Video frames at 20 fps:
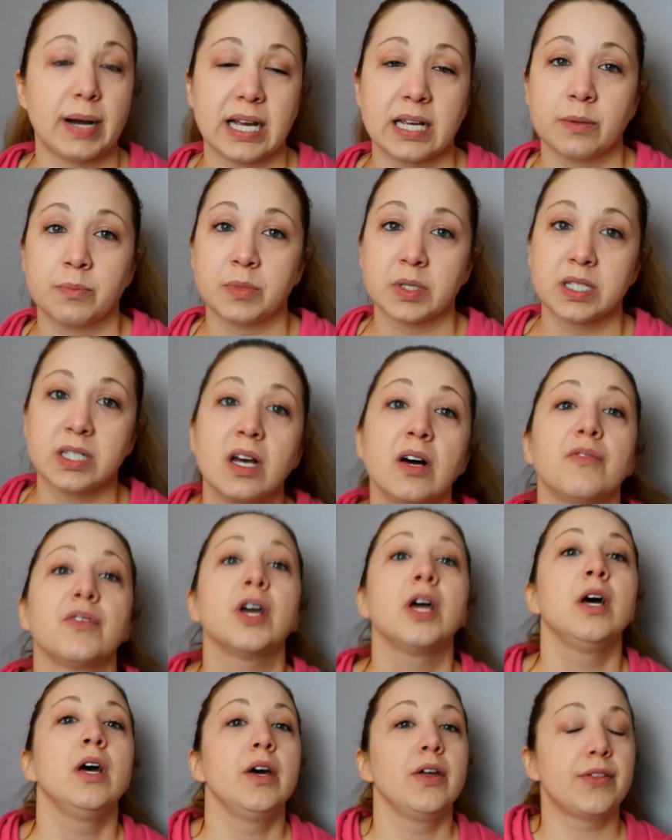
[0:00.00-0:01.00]
by
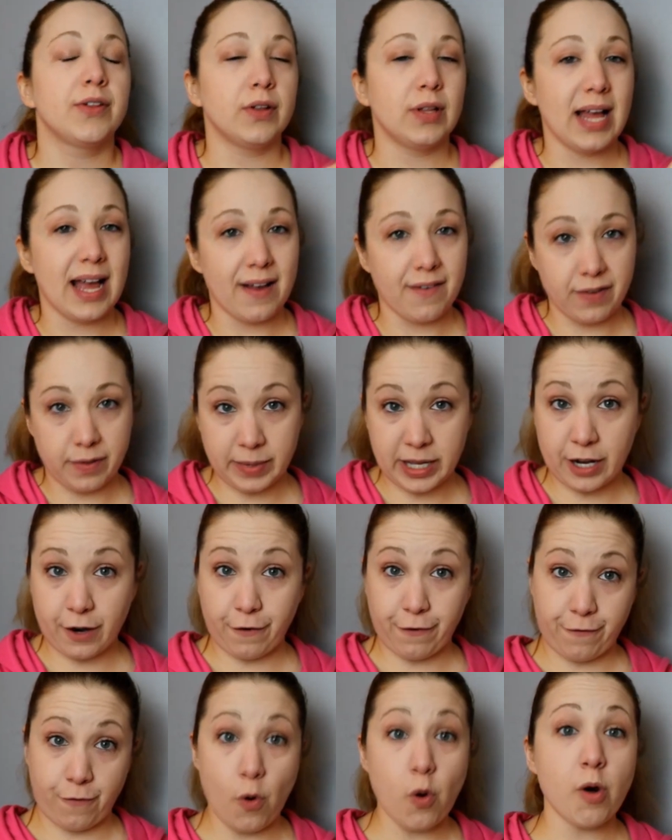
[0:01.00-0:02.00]
himself. They'll have him in a
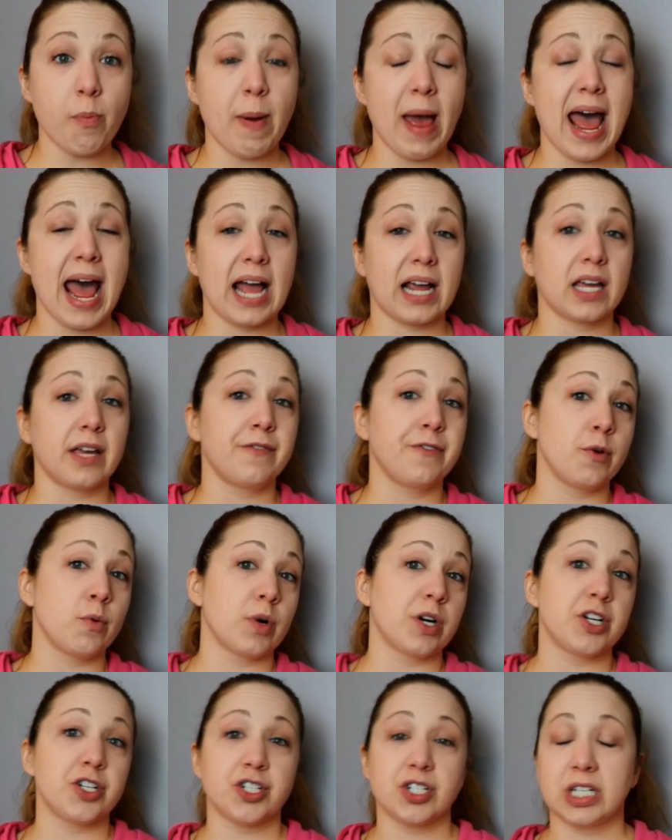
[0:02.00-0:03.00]
4-pack if you
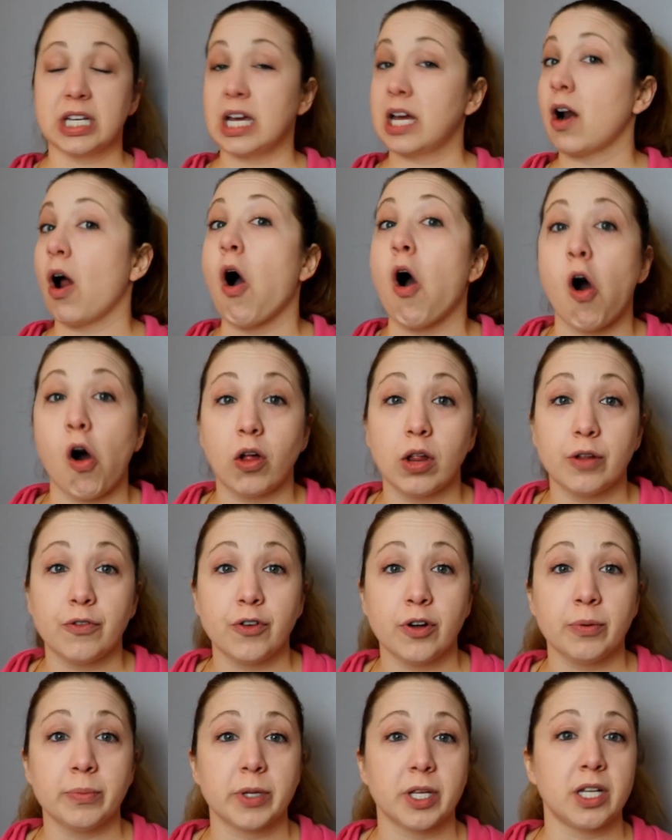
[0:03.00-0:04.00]
want to just get all of
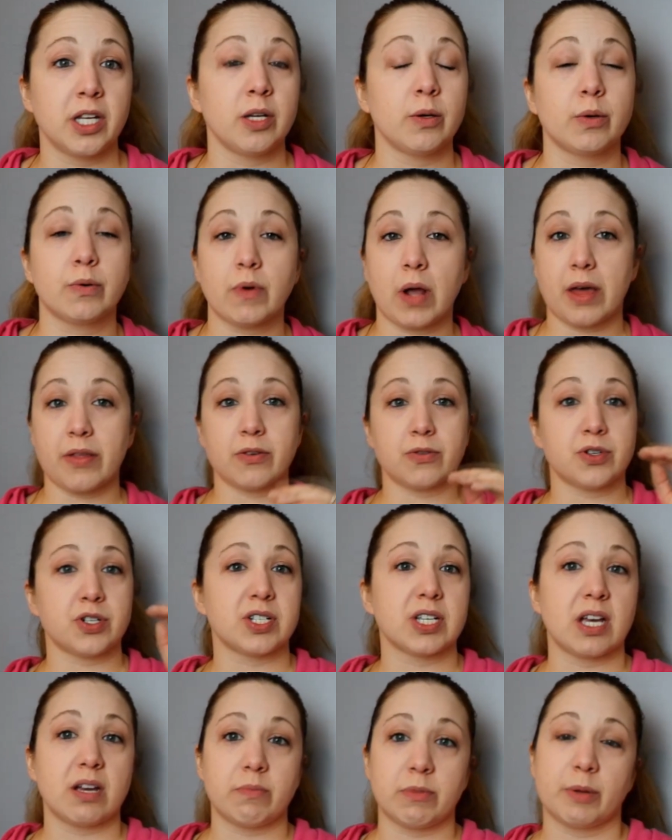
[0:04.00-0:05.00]
them and you would rather
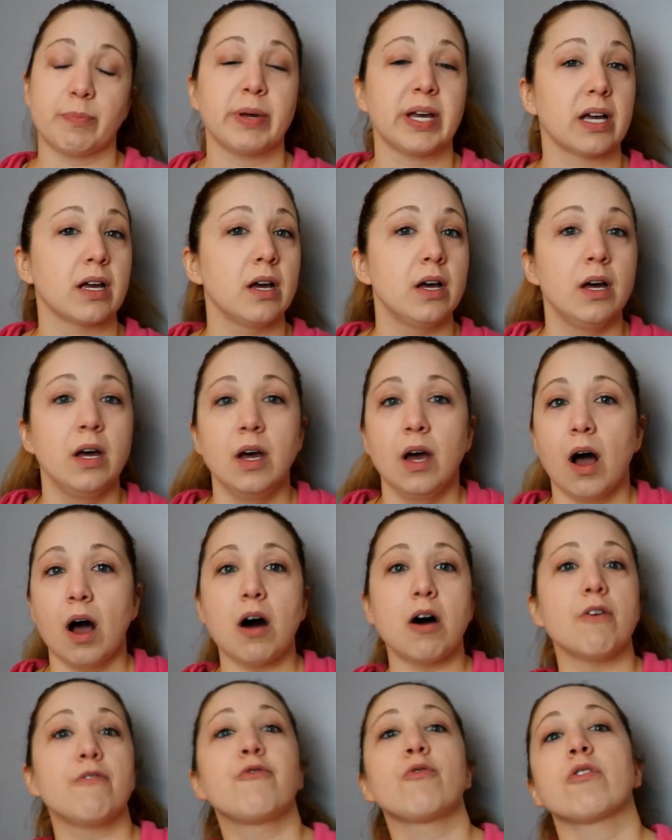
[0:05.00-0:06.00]
just say, I'm going to pick
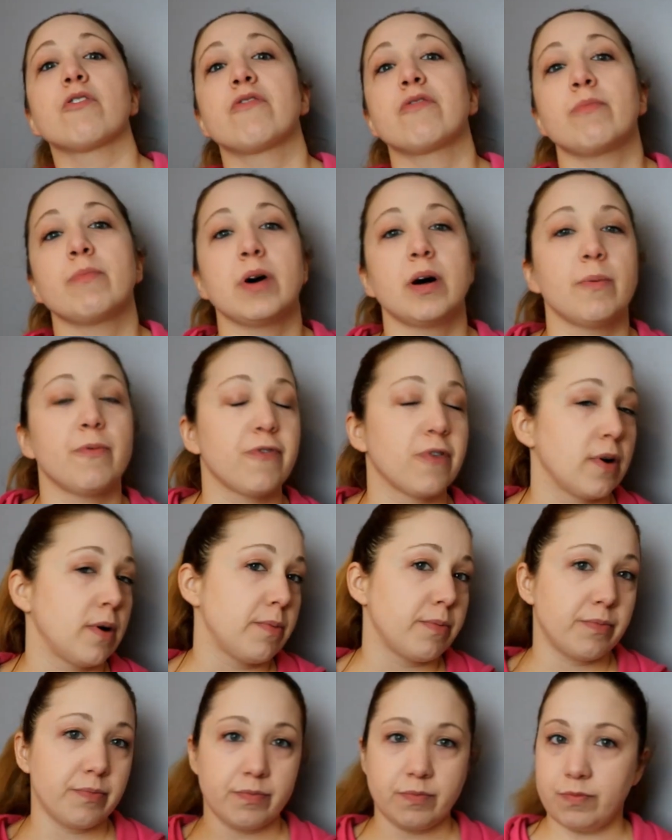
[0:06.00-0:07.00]
all 4 of them up
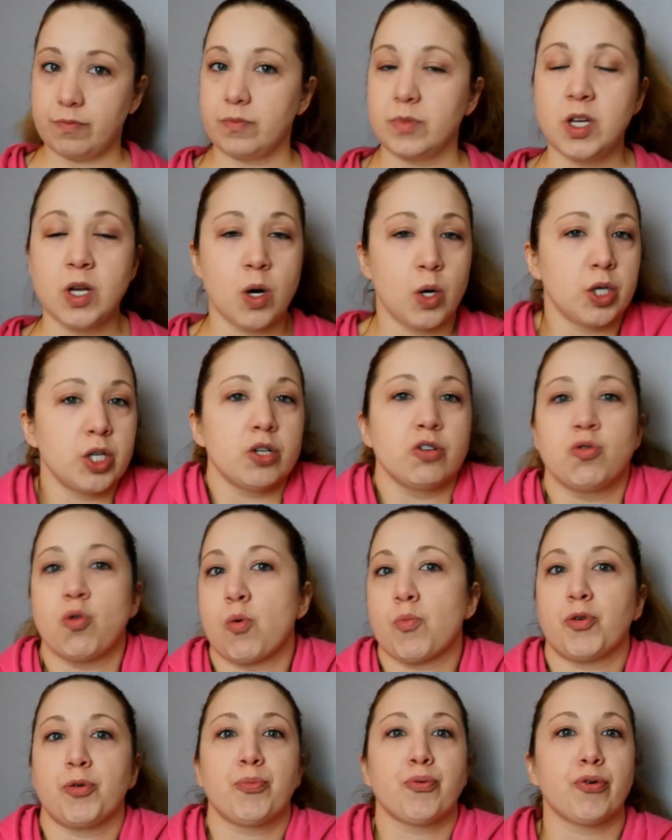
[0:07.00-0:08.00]
from, you know, your
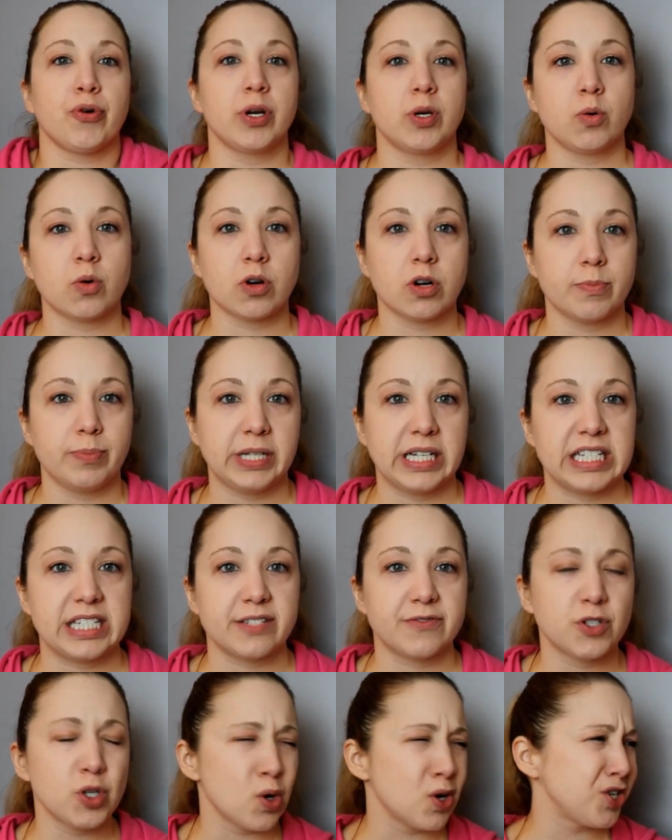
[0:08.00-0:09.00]
normal pre-order place
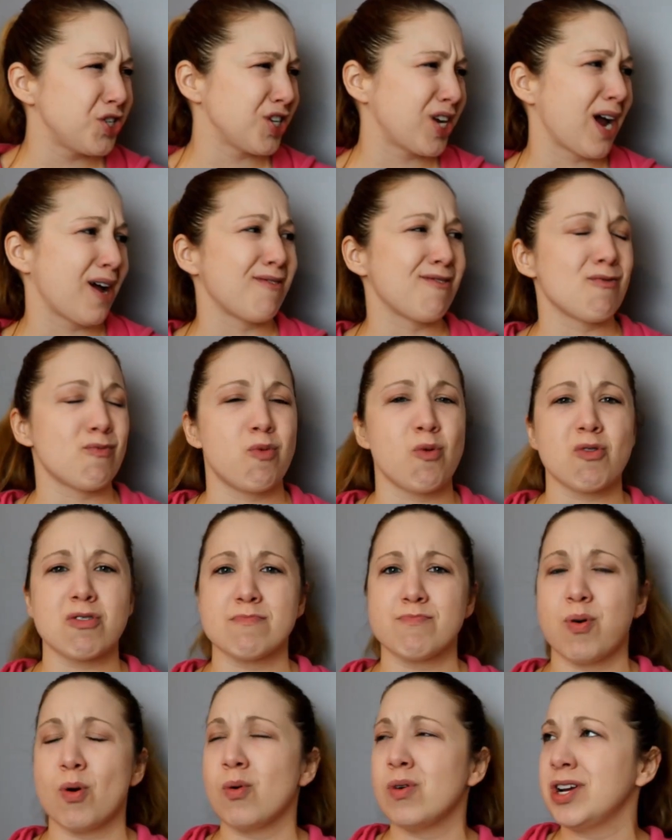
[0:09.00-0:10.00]
of choice. You got
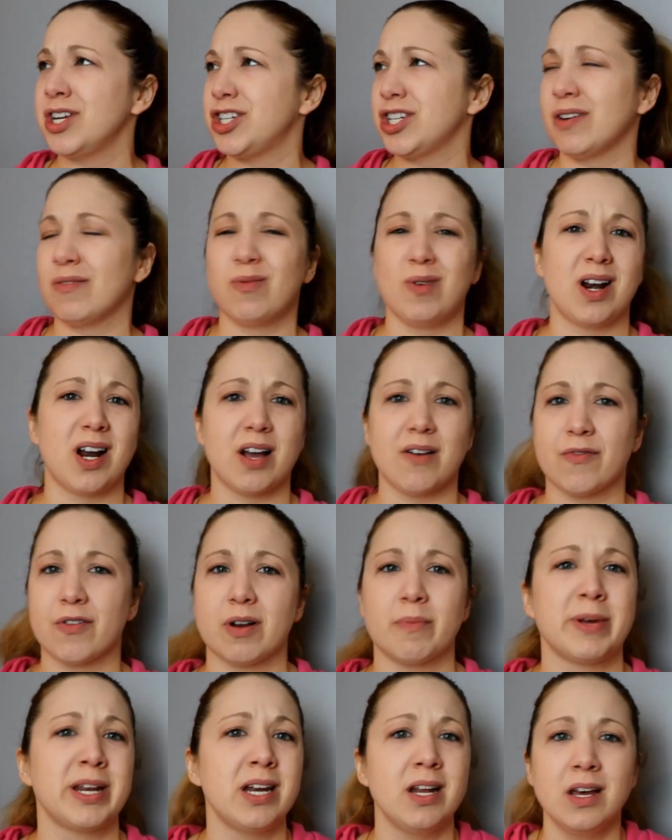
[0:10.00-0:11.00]
reward points, you have
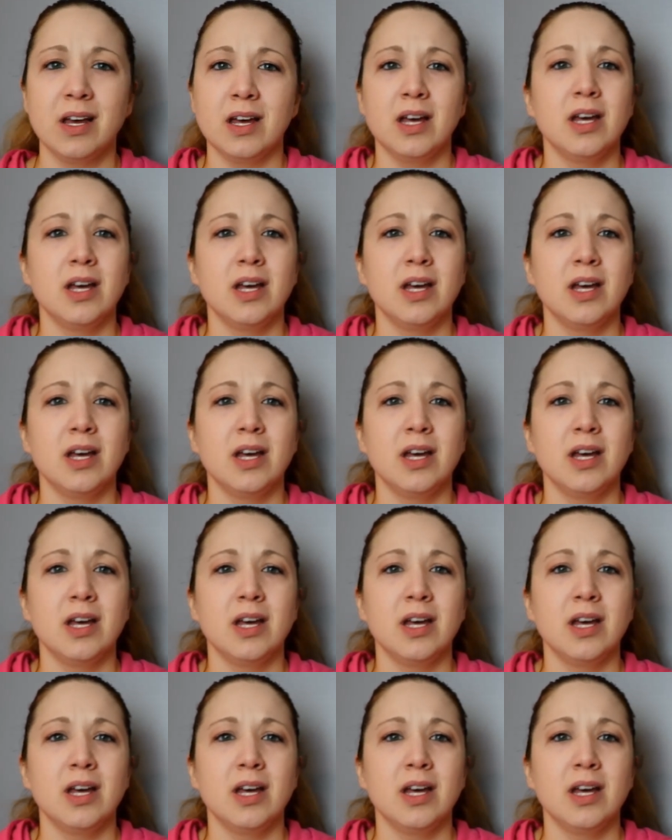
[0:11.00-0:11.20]
whatever. I mean,